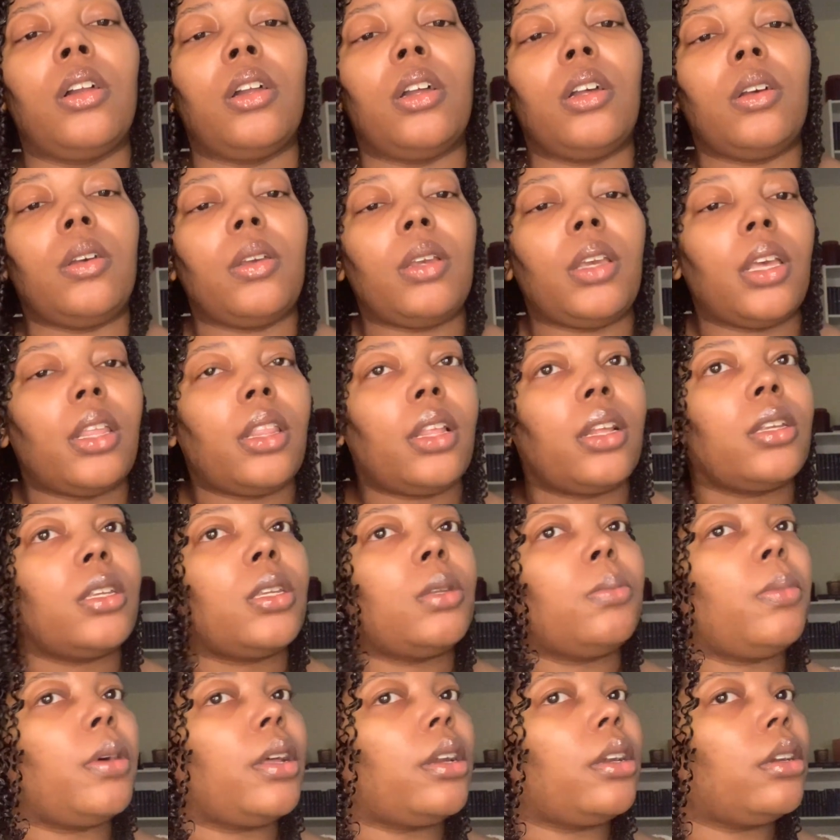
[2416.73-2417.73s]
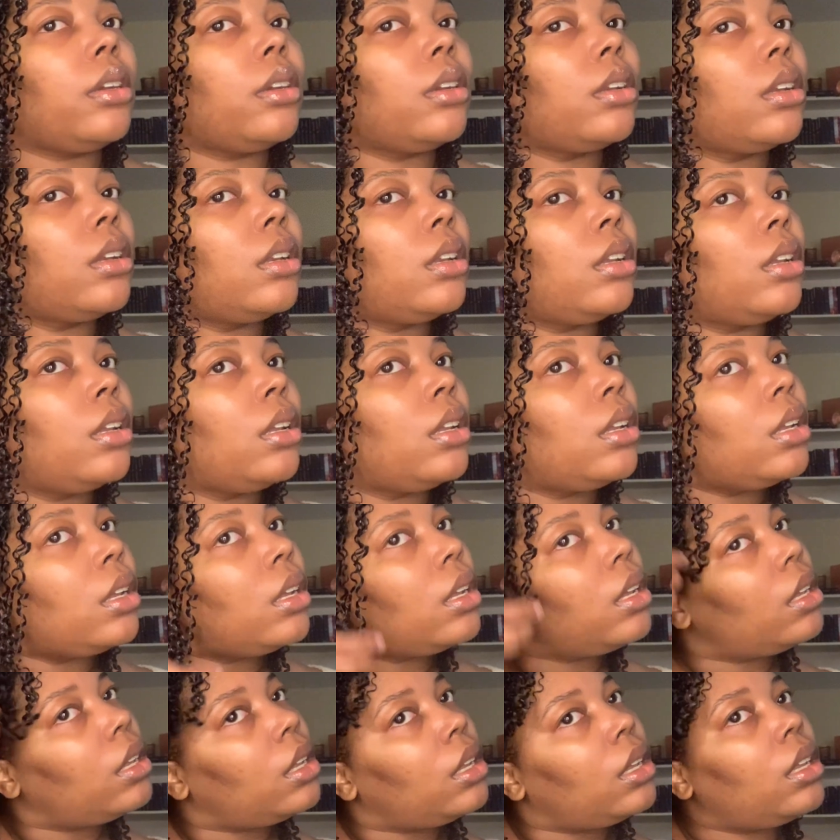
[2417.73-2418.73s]
Oh yeah, that's better.
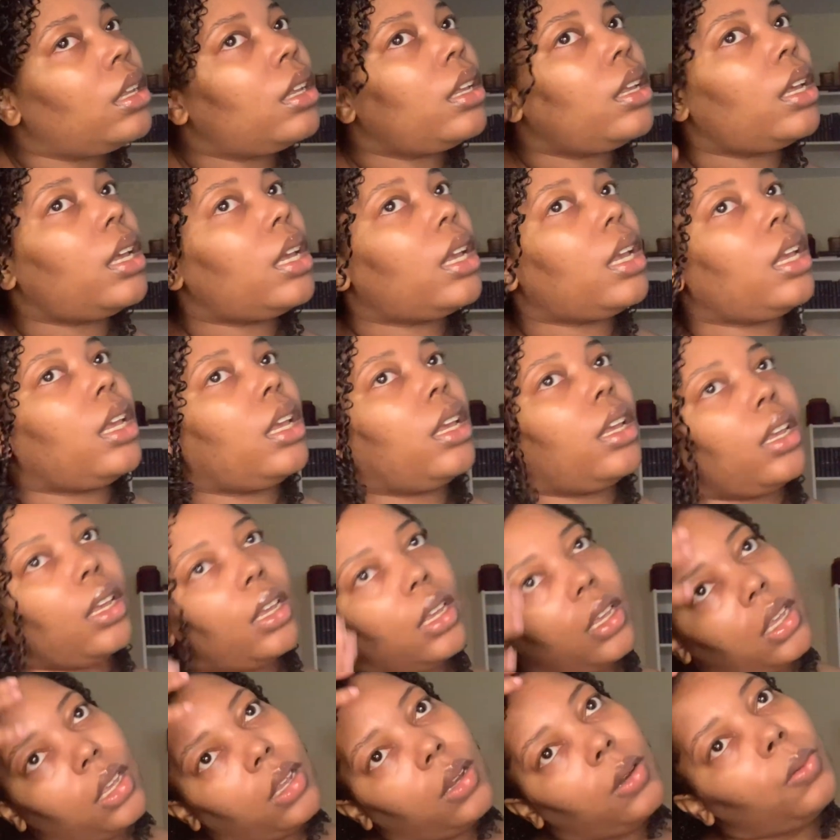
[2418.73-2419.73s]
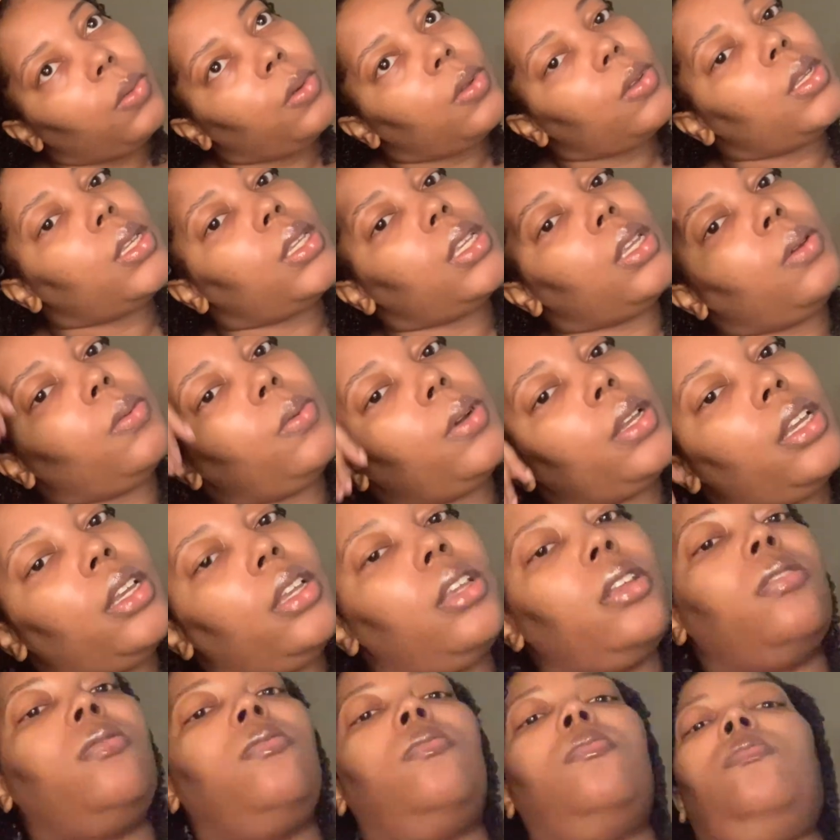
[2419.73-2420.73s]
And we'll see what it
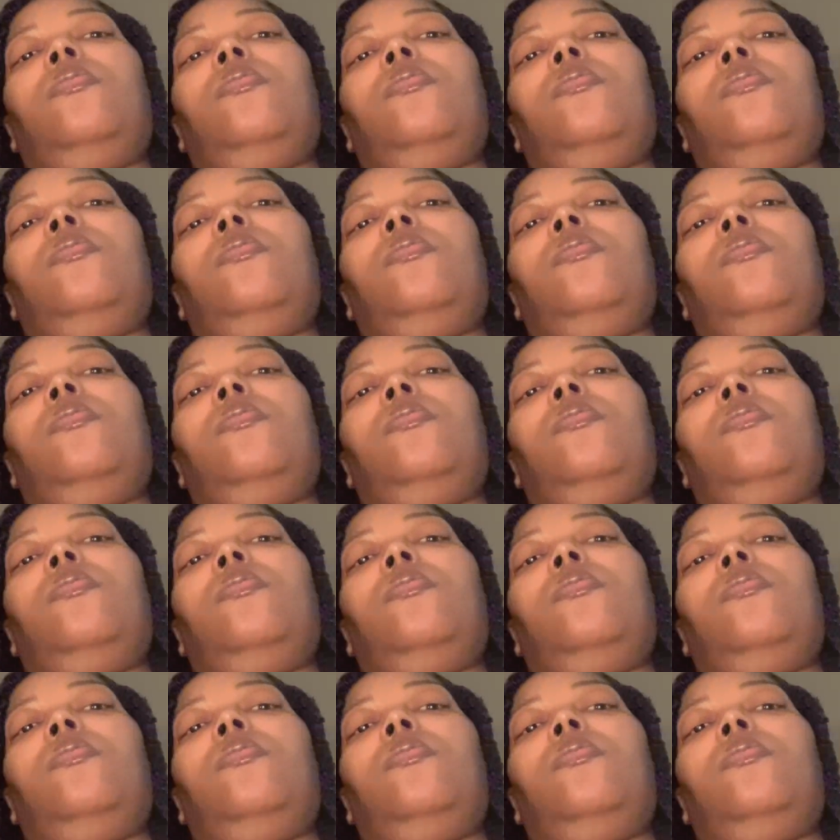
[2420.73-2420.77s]
do.